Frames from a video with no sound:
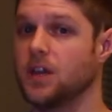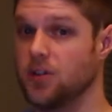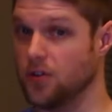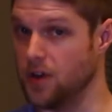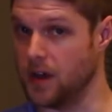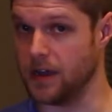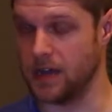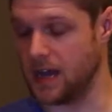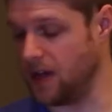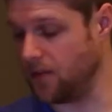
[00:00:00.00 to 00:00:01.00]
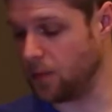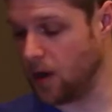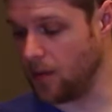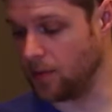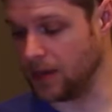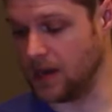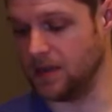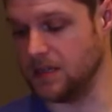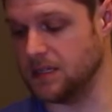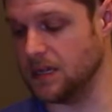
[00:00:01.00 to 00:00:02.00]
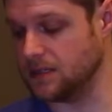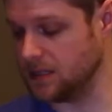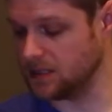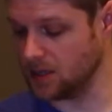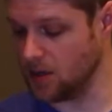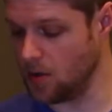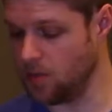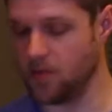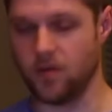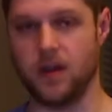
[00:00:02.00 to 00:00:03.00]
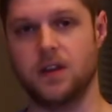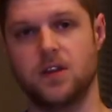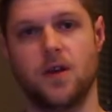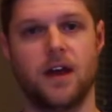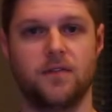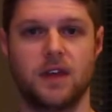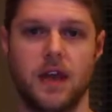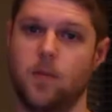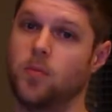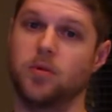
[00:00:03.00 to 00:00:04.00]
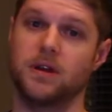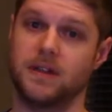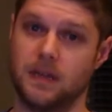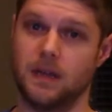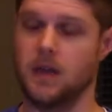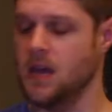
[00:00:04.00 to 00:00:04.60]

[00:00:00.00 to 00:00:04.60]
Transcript: you're not going to have a problem getting these headsets to go, provided you have the cable plugged in.